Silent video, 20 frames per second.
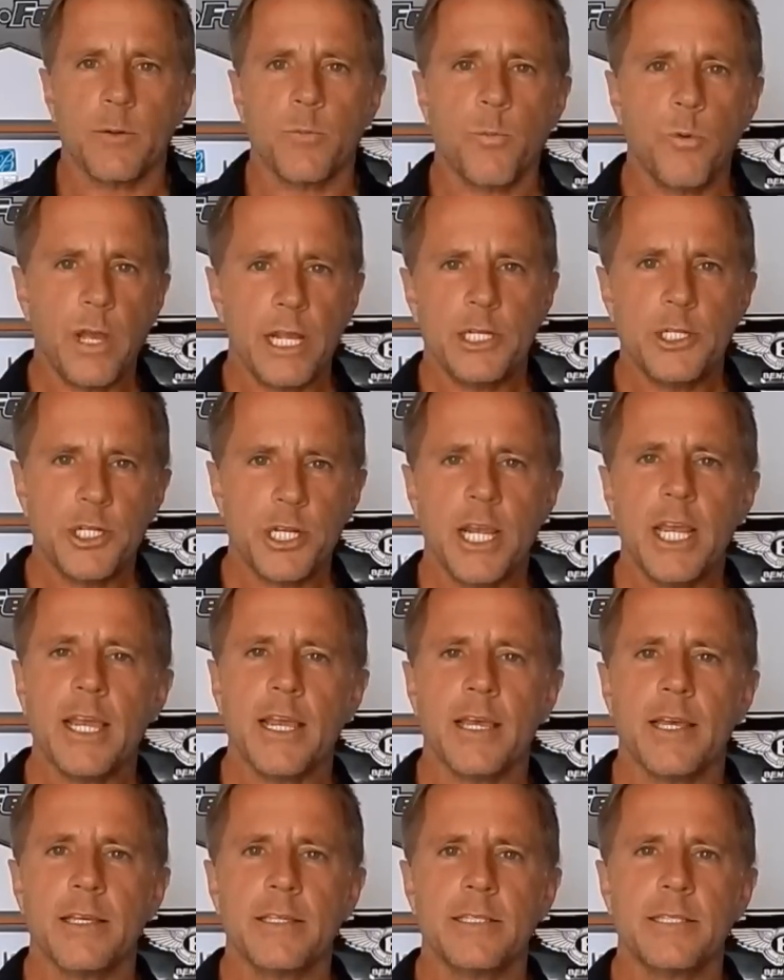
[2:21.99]
which
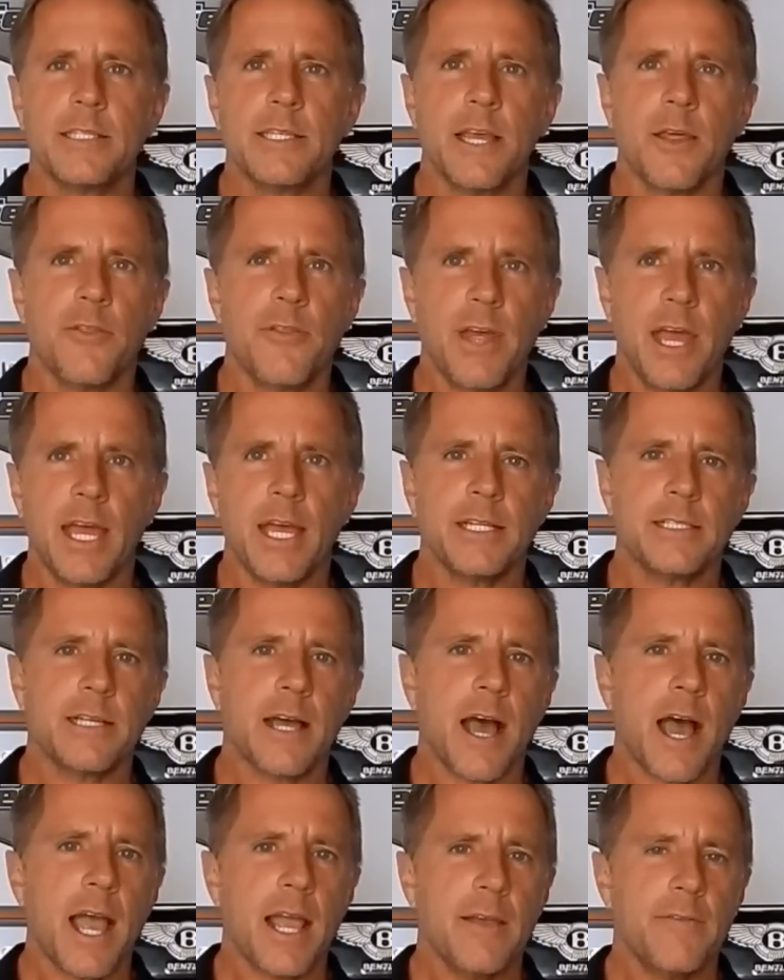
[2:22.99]
is that
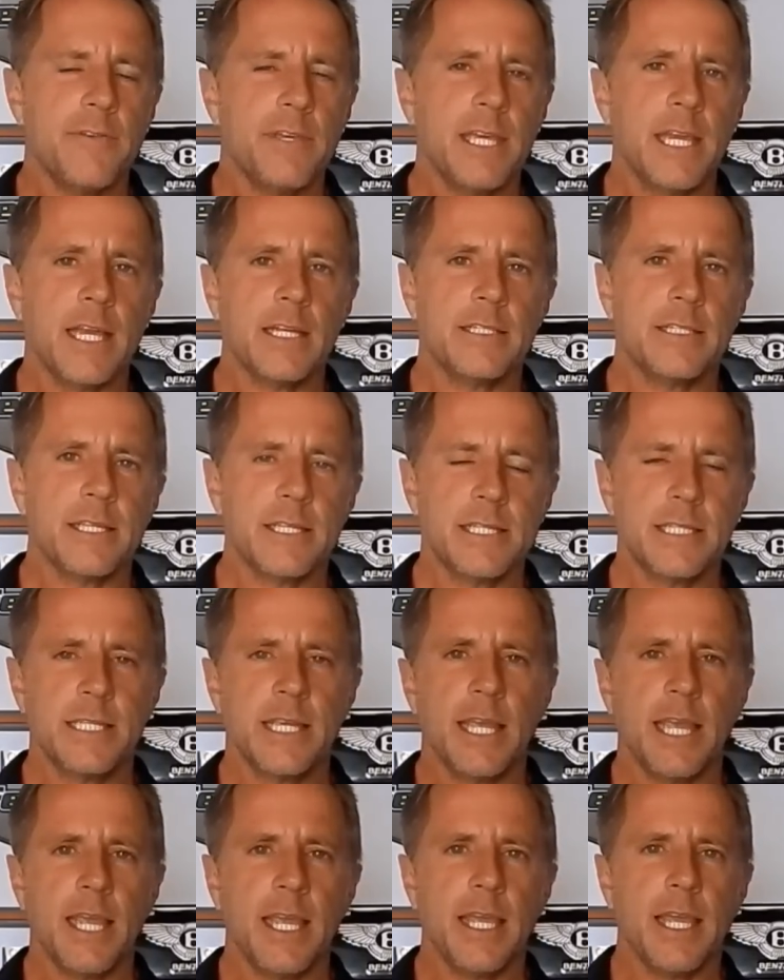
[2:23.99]
I have yet to
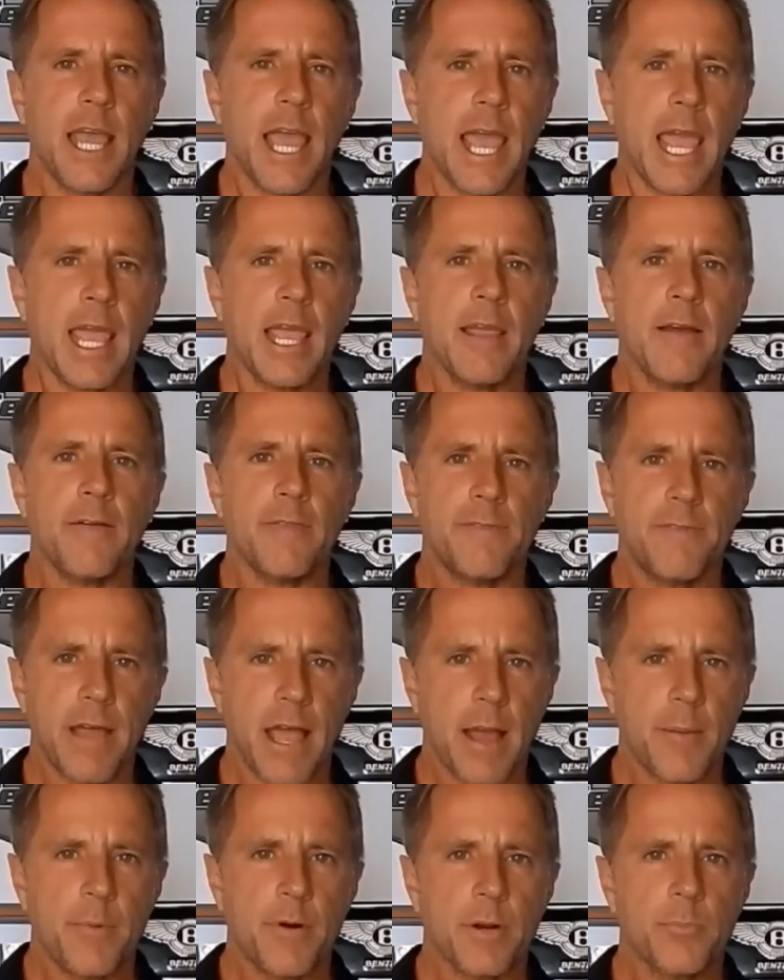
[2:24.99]
see a
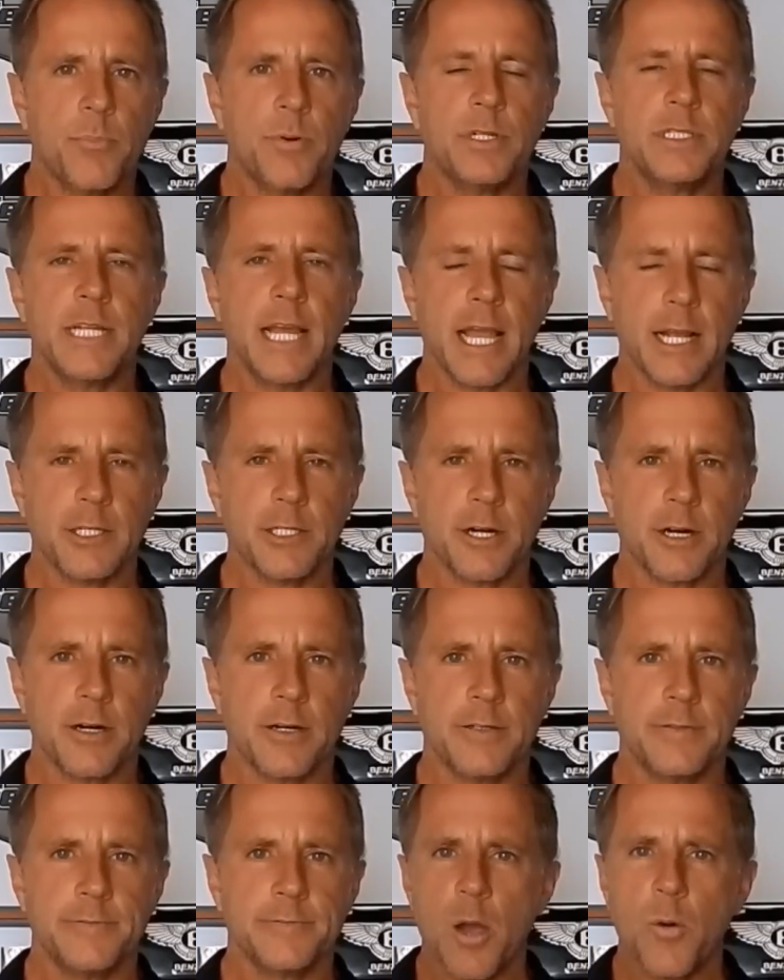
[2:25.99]
fabric
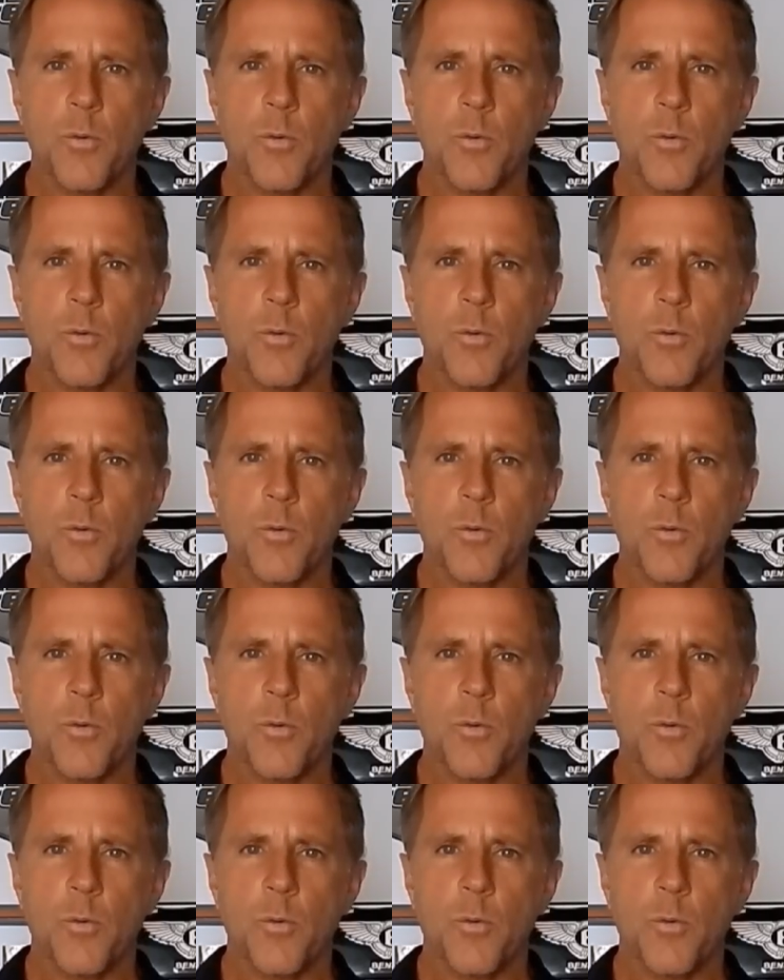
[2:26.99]
protector,